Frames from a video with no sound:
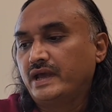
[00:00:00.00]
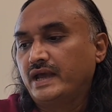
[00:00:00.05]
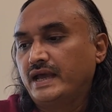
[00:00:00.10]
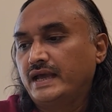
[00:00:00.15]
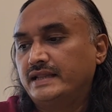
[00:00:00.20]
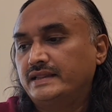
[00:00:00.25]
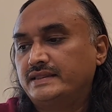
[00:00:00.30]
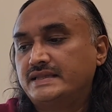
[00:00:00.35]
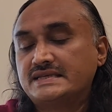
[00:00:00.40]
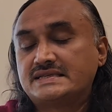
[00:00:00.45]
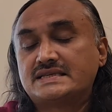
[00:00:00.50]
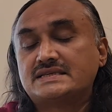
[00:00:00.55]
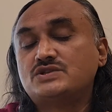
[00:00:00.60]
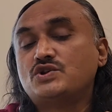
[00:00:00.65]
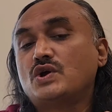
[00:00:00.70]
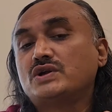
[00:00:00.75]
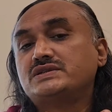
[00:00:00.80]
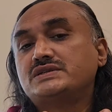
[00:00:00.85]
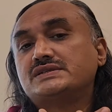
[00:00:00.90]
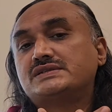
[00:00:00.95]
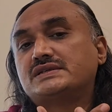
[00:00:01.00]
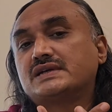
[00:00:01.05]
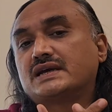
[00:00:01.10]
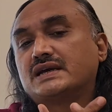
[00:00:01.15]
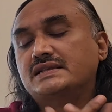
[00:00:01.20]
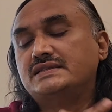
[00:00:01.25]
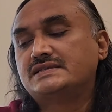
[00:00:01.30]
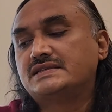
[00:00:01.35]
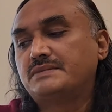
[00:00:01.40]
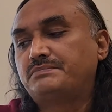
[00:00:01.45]
And this is not just a
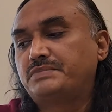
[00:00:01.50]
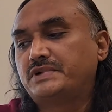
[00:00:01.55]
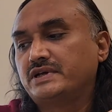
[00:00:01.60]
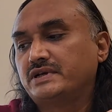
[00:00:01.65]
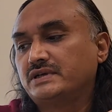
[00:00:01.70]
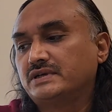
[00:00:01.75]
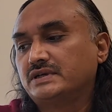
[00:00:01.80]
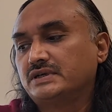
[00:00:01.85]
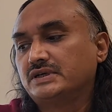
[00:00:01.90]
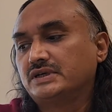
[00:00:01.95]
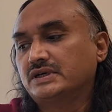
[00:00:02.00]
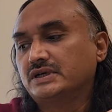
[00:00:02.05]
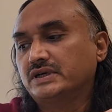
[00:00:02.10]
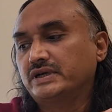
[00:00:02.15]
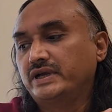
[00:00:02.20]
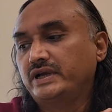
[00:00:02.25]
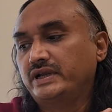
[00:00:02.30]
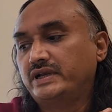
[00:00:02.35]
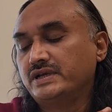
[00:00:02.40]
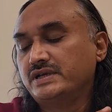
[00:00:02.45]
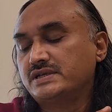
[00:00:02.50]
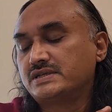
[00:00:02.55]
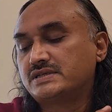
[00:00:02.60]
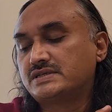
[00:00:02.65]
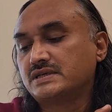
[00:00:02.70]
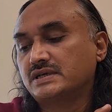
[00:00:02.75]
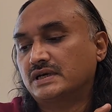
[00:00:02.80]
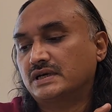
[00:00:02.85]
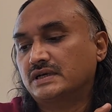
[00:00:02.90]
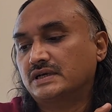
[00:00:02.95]
concept, it
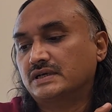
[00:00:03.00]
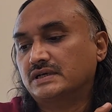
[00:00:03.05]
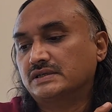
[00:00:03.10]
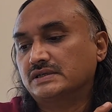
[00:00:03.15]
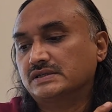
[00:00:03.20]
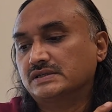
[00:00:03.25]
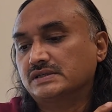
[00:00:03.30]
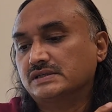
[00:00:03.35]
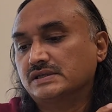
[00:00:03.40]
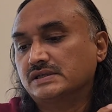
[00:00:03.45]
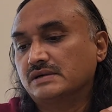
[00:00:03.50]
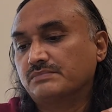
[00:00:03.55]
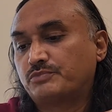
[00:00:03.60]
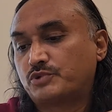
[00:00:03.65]
is a